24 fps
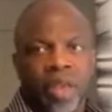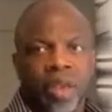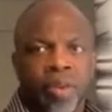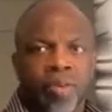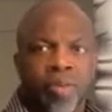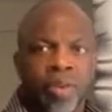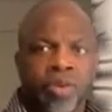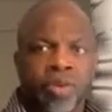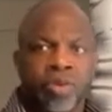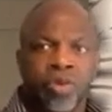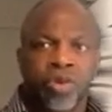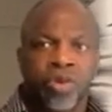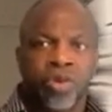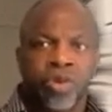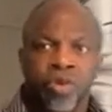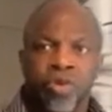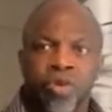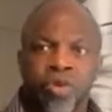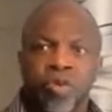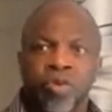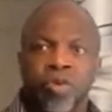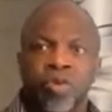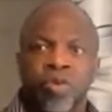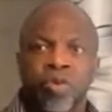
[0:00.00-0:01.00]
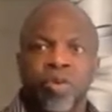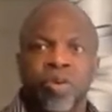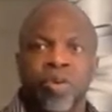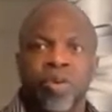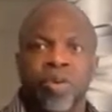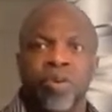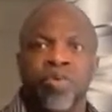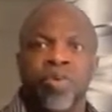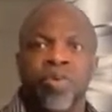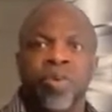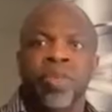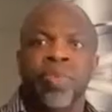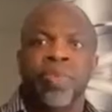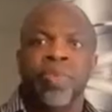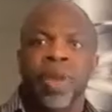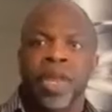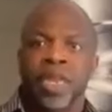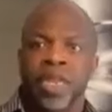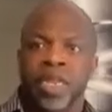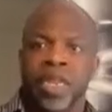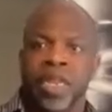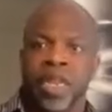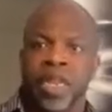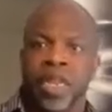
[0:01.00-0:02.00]
But to you with
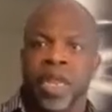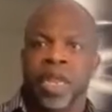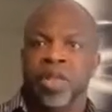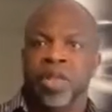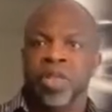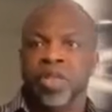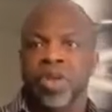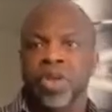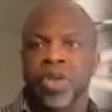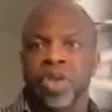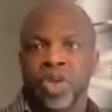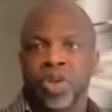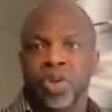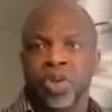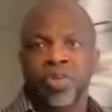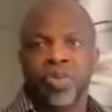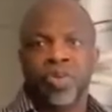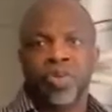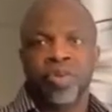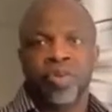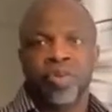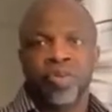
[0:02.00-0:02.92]
mental health issues,